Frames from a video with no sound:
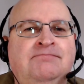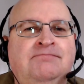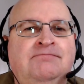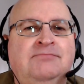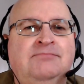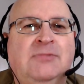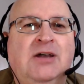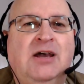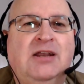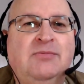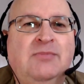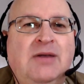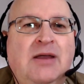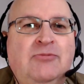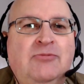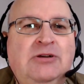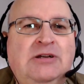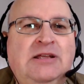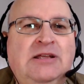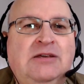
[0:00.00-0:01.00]
had a
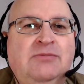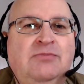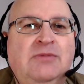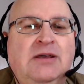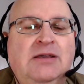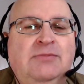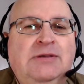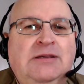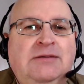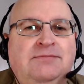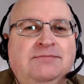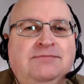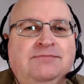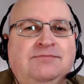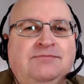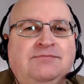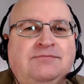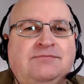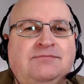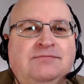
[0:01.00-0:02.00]
memory leak, maybe.
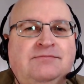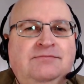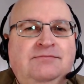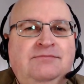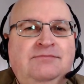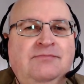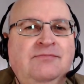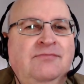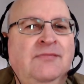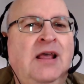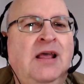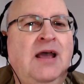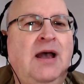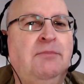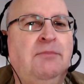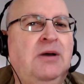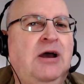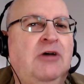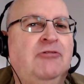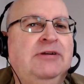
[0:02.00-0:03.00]
And
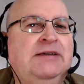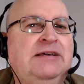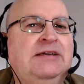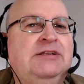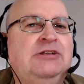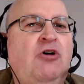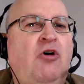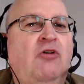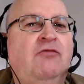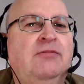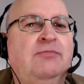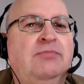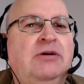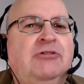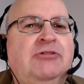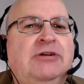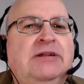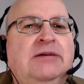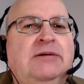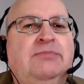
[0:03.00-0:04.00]
powering it off and
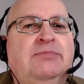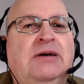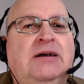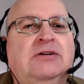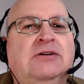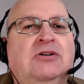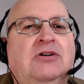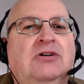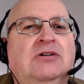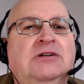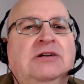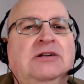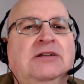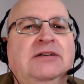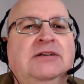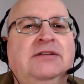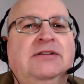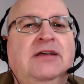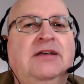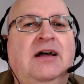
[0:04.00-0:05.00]
powering it back on
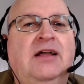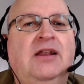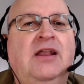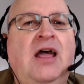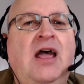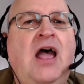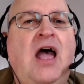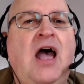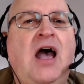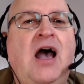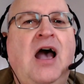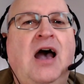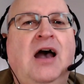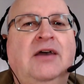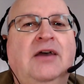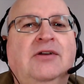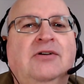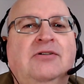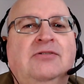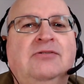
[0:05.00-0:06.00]
cleared that. I
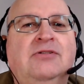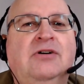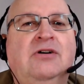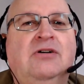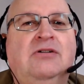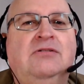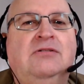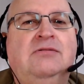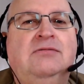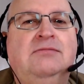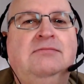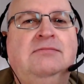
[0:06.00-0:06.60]
don't know.